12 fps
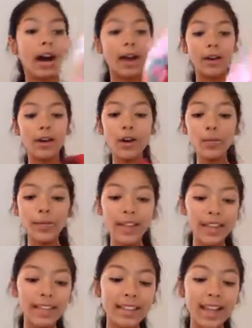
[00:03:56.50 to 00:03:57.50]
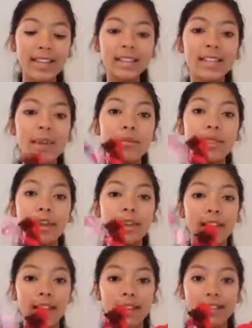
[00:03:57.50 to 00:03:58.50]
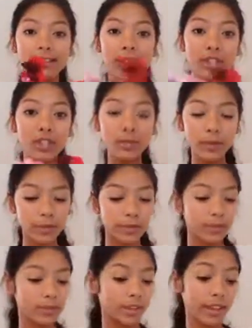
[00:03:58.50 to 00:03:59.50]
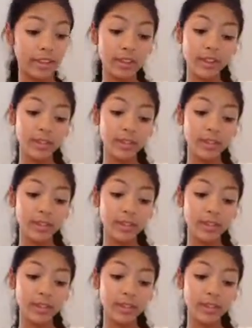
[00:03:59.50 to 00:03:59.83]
I hope that he likes them. They're like they look